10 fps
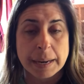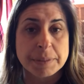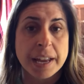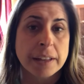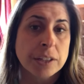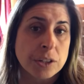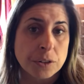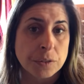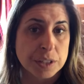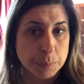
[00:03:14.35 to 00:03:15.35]
I'm telling
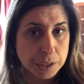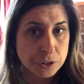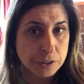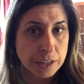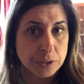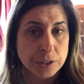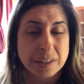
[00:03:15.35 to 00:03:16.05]
you, this picture that you see,